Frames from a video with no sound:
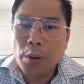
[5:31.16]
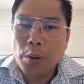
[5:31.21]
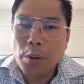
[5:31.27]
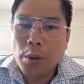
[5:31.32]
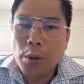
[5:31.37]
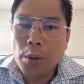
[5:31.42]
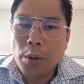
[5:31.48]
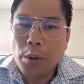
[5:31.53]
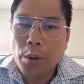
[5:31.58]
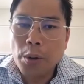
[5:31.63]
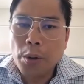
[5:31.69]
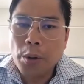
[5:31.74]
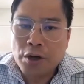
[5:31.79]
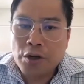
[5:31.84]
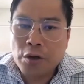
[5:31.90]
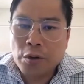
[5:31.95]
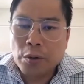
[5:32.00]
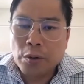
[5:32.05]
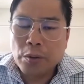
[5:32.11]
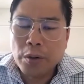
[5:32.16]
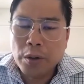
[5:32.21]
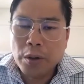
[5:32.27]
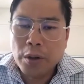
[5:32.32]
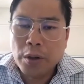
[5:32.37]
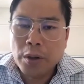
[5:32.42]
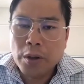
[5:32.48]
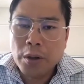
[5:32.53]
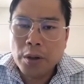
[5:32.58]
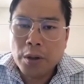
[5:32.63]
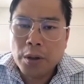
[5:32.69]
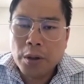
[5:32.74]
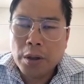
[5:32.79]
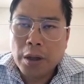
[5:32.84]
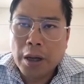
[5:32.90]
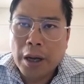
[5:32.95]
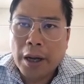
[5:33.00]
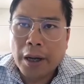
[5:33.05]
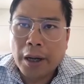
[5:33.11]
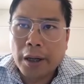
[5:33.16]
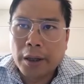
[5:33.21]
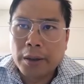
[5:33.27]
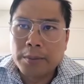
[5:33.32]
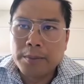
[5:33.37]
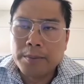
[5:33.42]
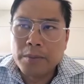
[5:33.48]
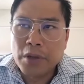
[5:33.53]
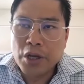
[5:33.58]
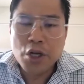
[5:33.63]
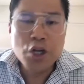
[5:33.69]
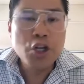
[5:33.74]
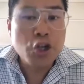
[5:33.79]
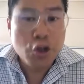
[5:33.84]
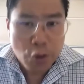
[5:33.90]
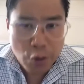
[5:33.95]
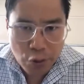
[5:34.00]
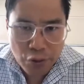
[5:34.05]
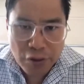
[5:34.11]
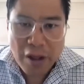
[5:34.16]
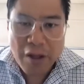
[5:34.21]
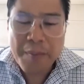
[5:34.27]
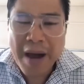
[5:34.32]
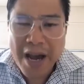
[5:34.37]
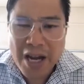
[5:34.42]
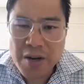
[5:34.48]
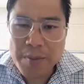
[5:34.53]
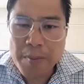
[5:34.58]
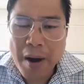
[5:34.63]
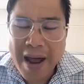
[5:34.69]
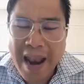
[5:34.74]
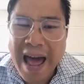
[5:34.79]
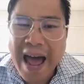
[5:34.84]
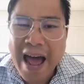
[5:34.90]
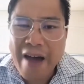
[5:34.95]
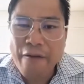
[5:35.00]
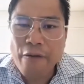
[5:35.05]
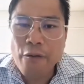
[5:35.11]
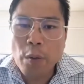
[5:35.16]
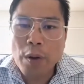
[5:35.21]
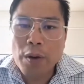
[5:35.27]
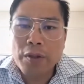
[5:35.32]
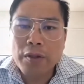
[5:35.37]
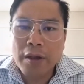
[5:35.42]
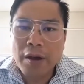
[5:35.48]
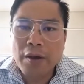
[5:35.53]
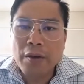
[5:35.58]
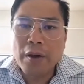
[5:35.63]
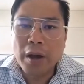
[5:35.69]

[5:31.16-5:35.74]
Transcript: the potential issues that the patient might have with